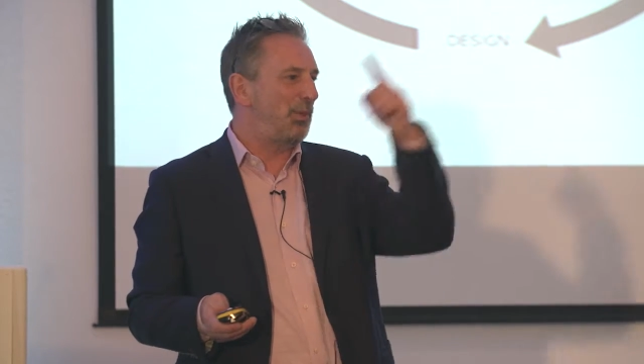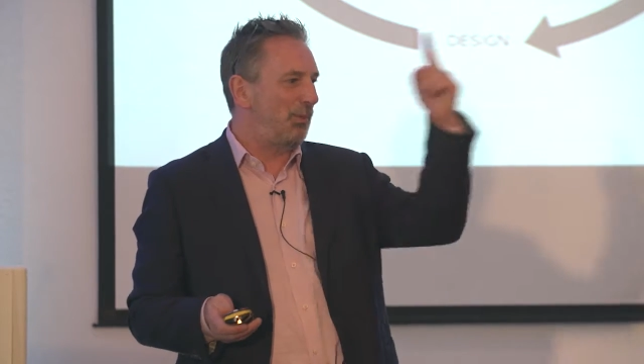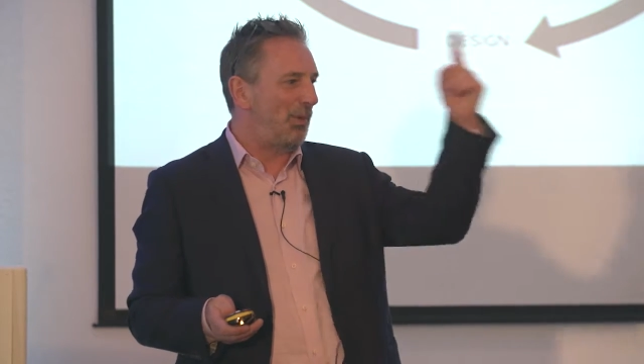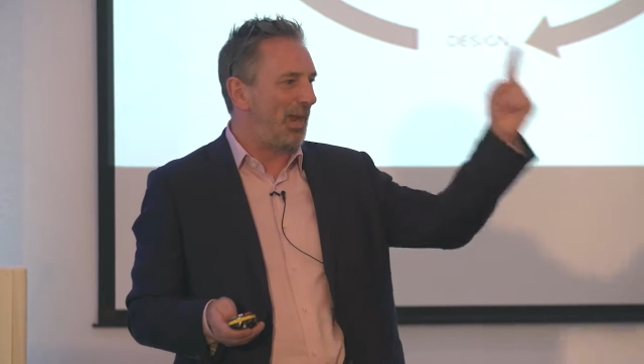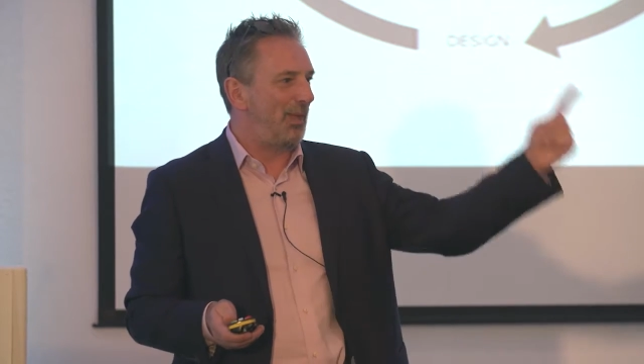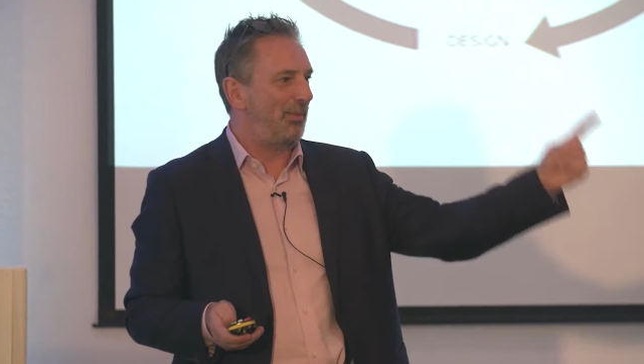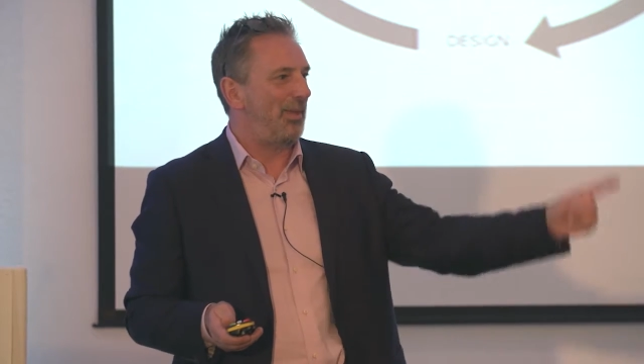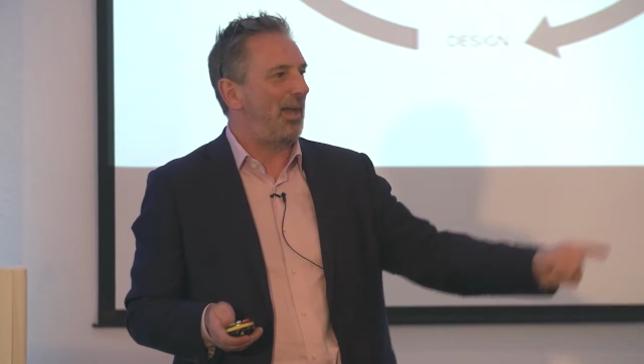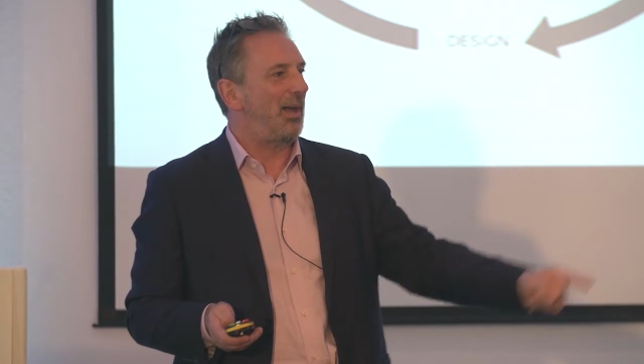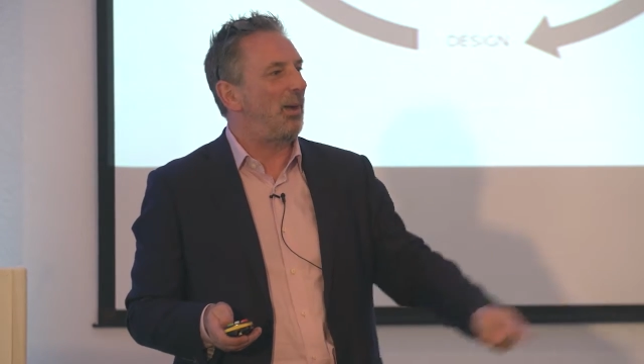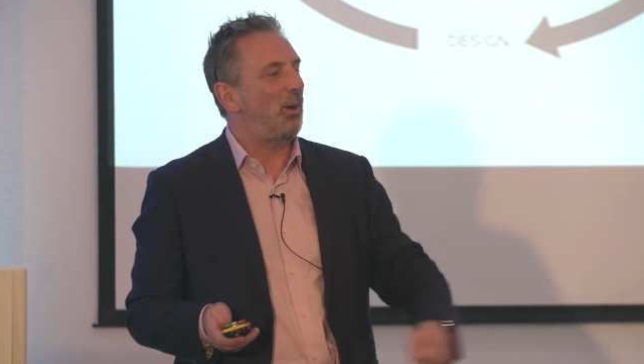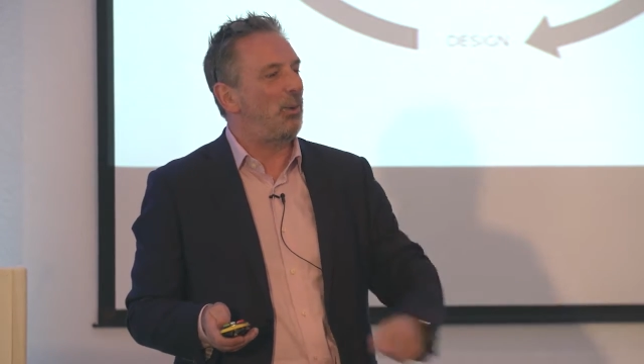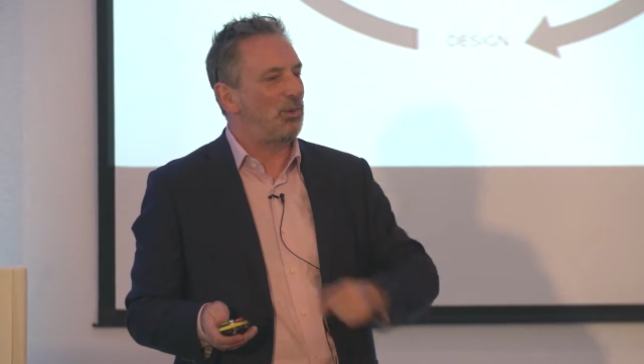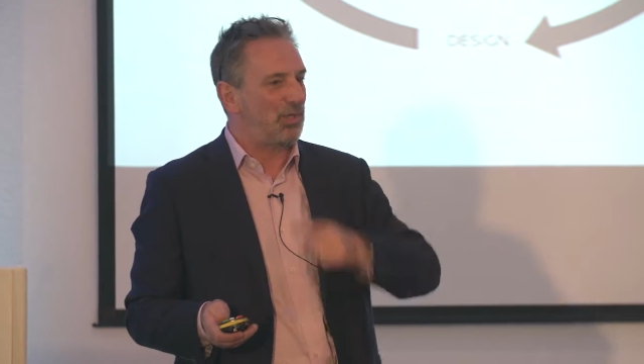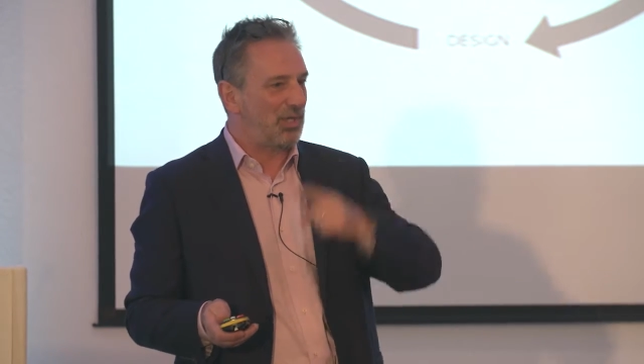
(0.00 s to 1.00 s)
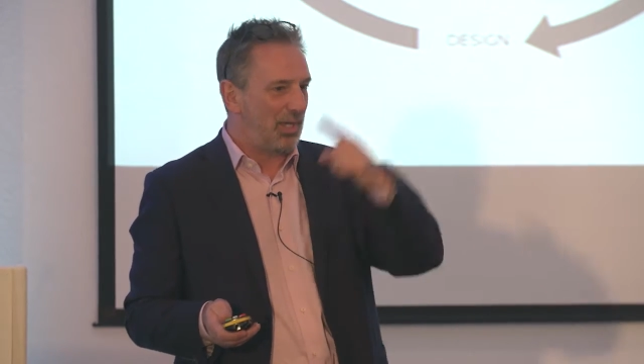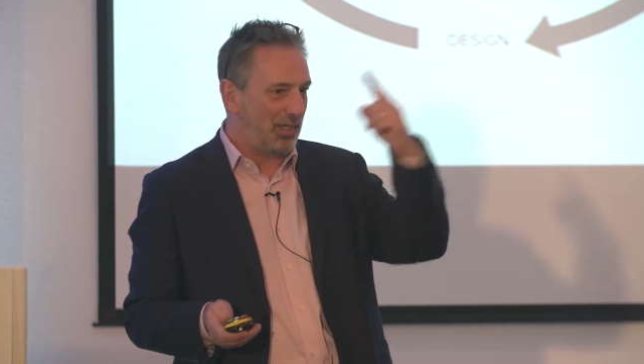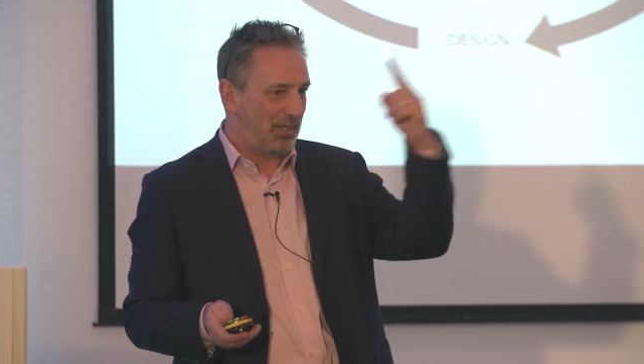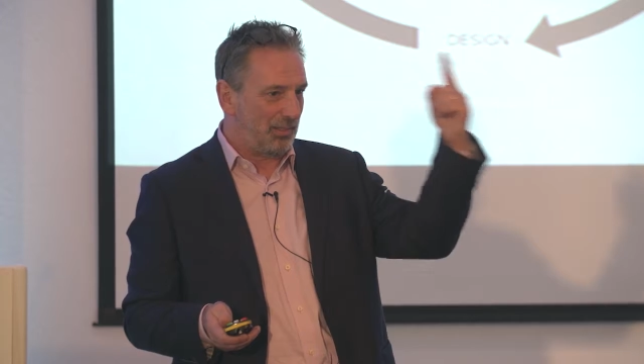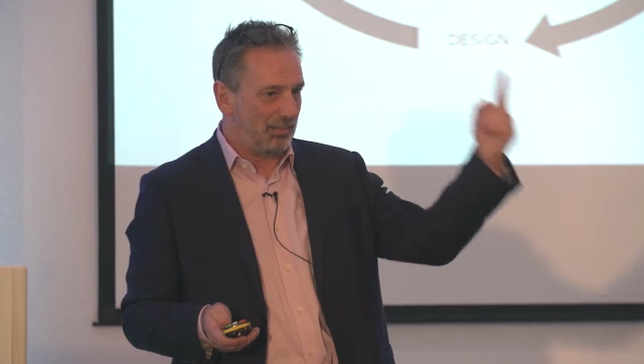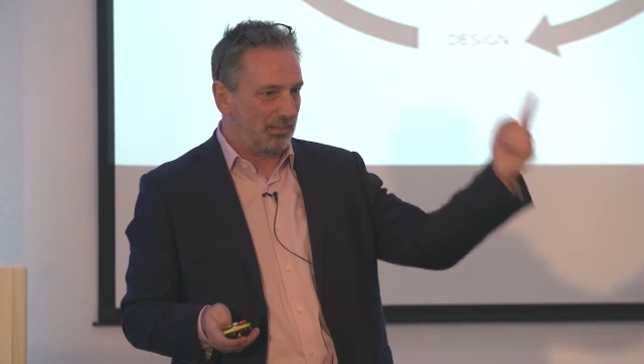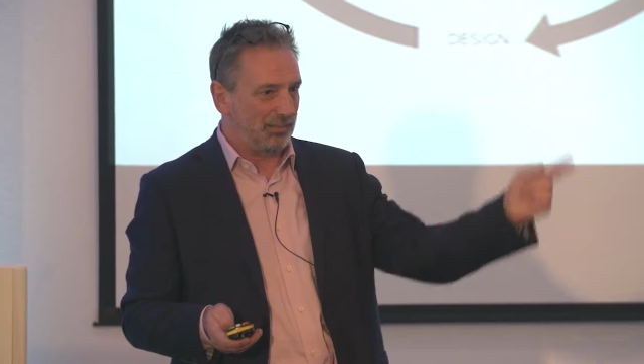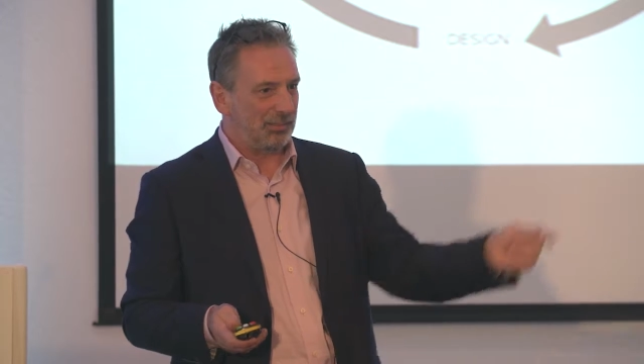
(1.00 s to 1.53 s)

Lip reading: around that whole cycle.